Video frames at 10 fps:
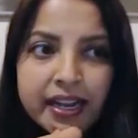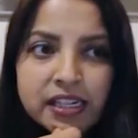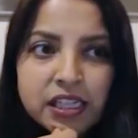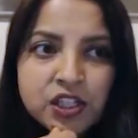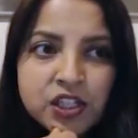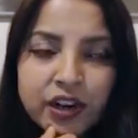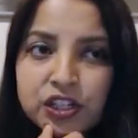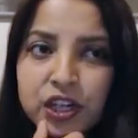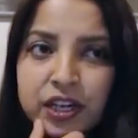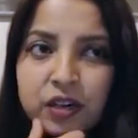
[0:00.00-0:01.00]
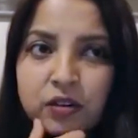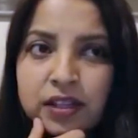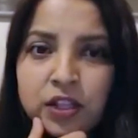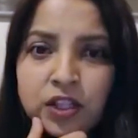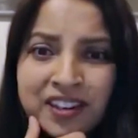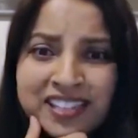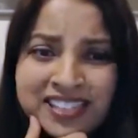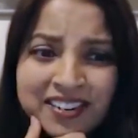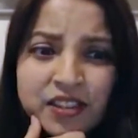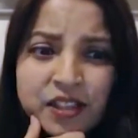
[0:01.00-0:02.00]
and his grandchild, he's
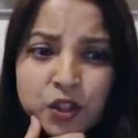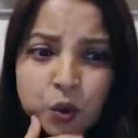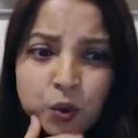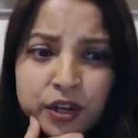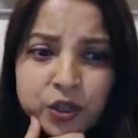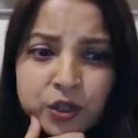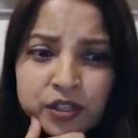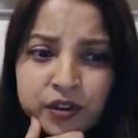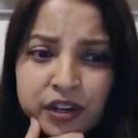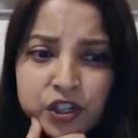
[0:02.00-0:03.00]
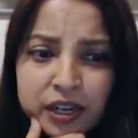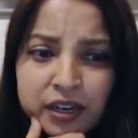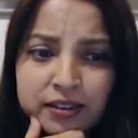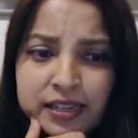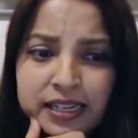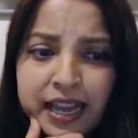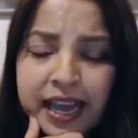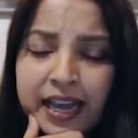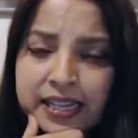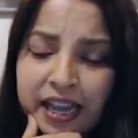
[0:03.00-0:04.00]
telling the story to this grandchild that
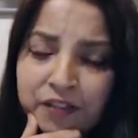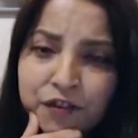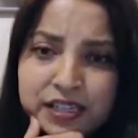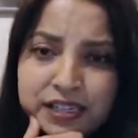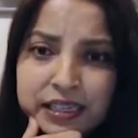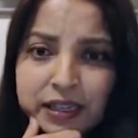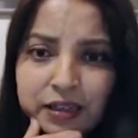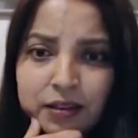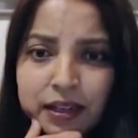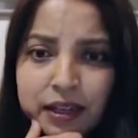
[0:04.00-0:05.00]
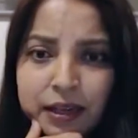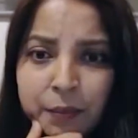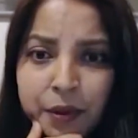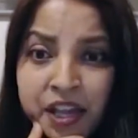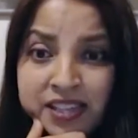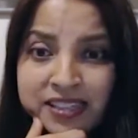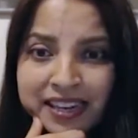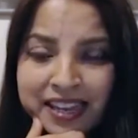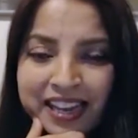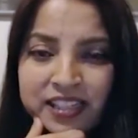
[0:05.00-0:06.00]
every single
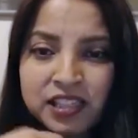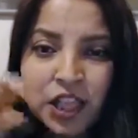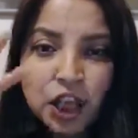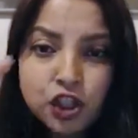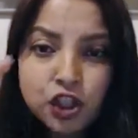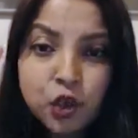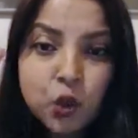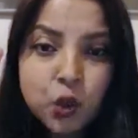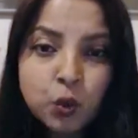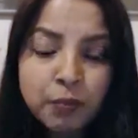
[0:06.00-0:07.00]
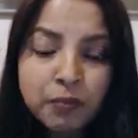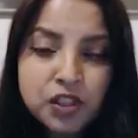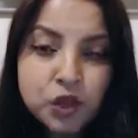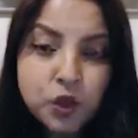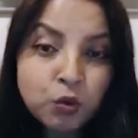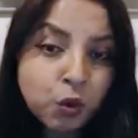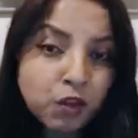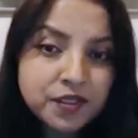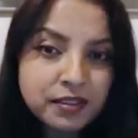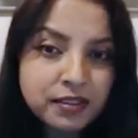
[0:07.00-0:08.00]
person has two
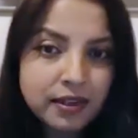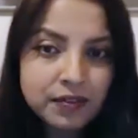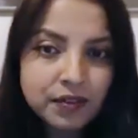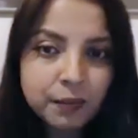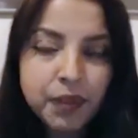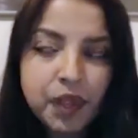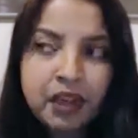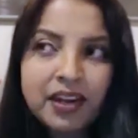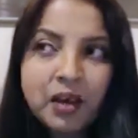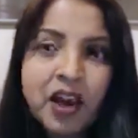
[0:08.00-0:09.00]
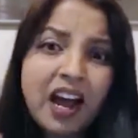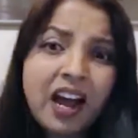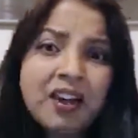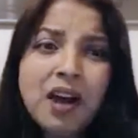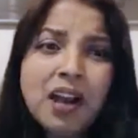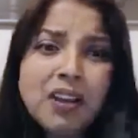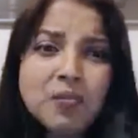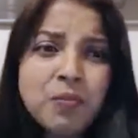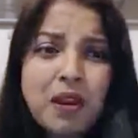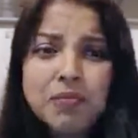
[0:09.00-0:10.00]
wolves inside of him. Now,
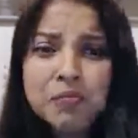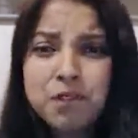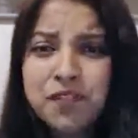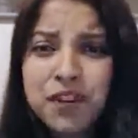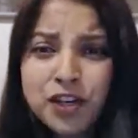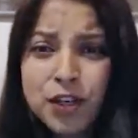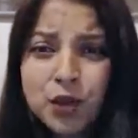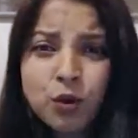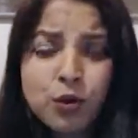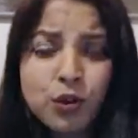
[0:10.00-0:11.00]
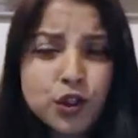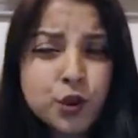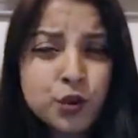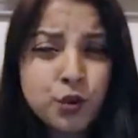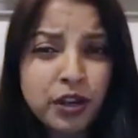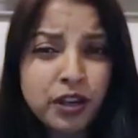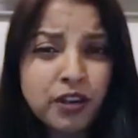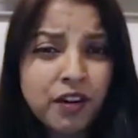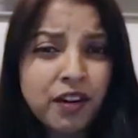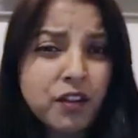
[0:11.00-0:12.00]
I prefer to call
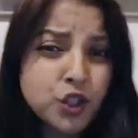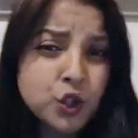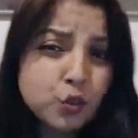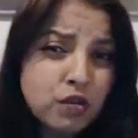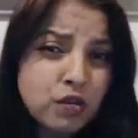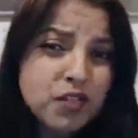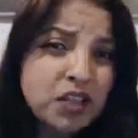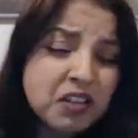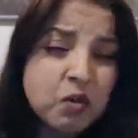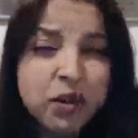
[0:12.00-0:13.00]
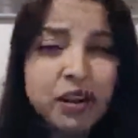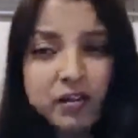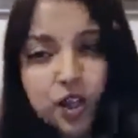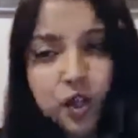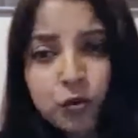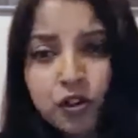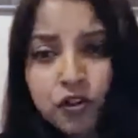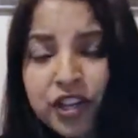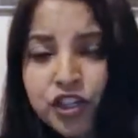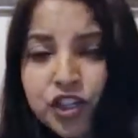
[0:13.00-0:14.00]
rather than two wolves, you can call it two
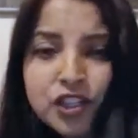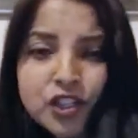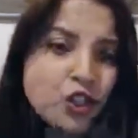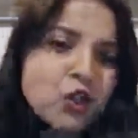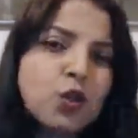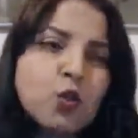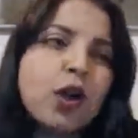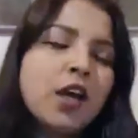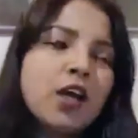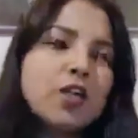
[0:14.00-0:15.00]
creatures, two